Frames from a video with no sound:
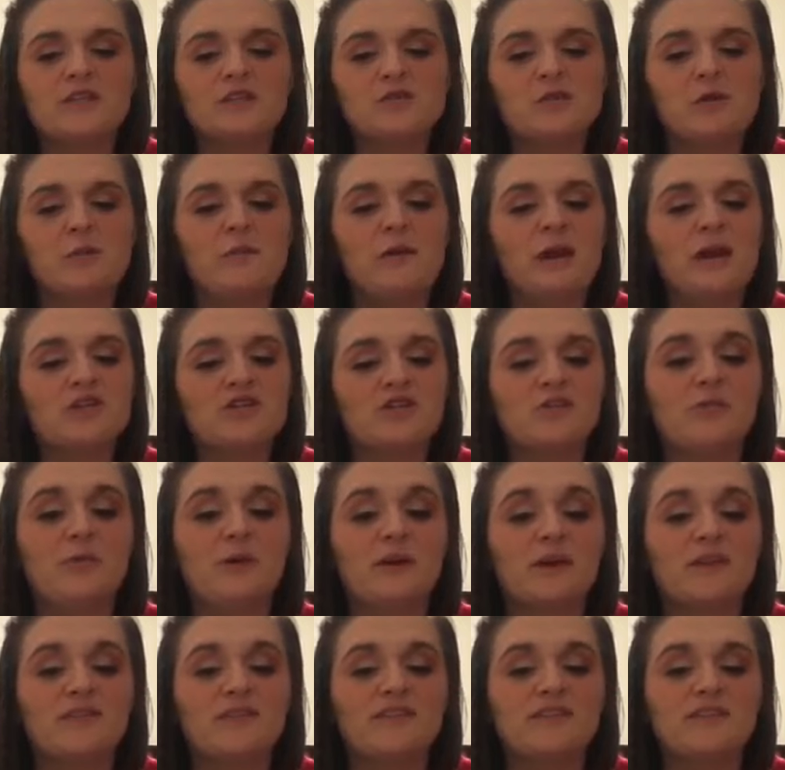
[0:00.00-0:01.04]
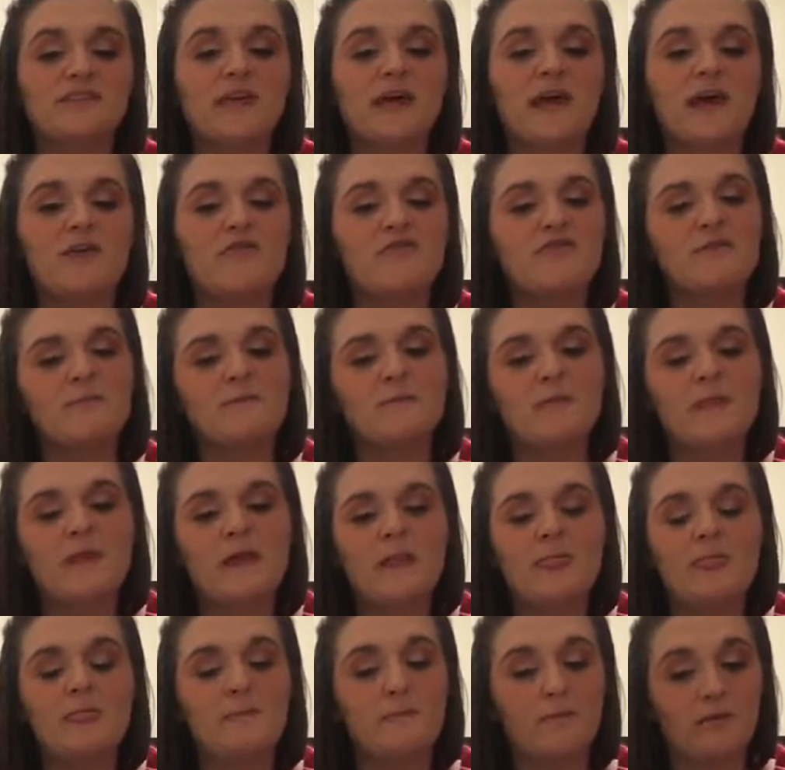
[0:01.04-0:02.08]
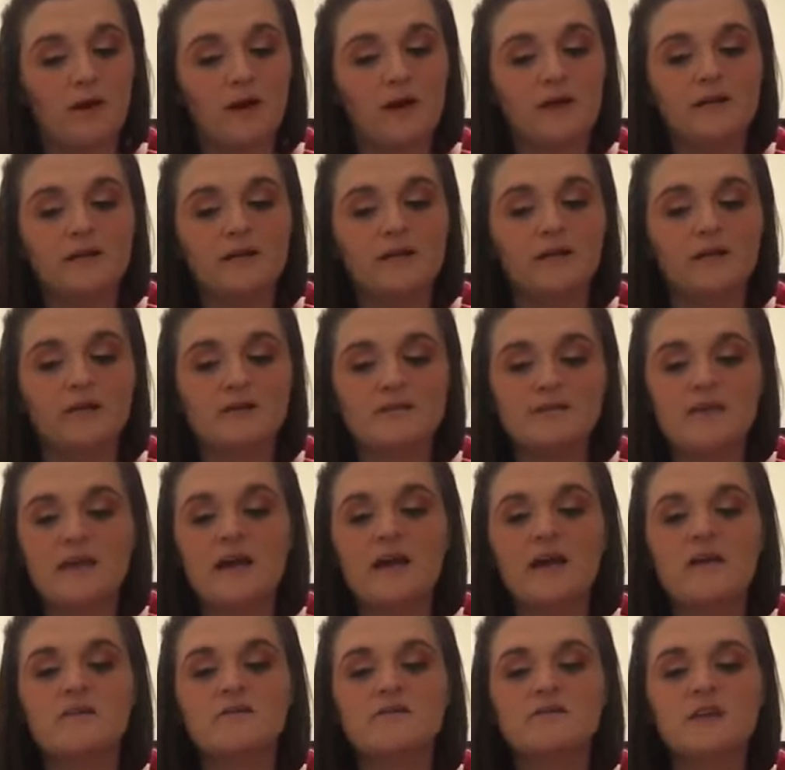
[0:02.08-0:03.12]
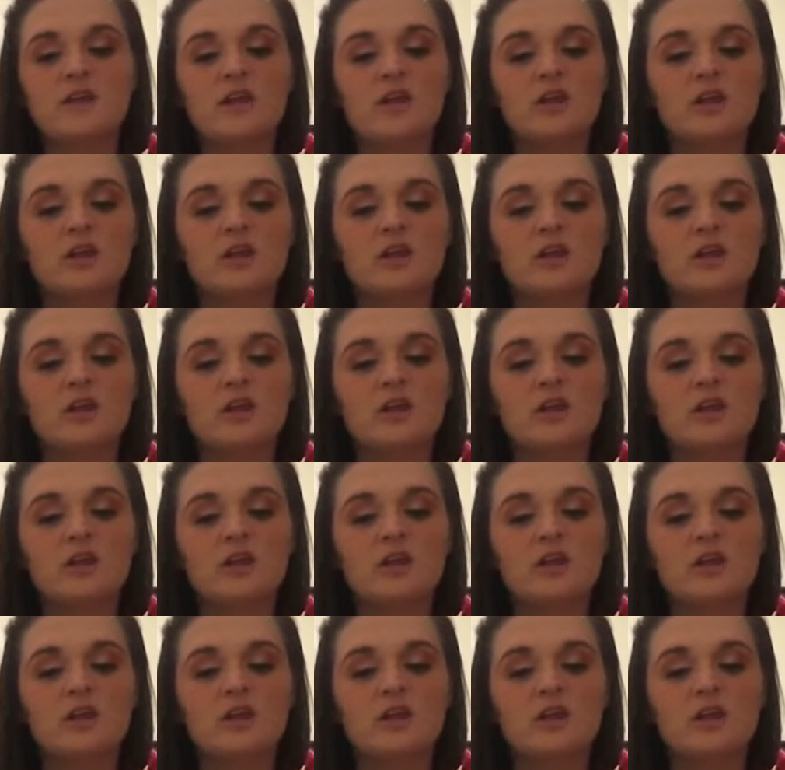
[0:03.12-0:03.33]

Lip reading: a picture book of his life. The park near his house,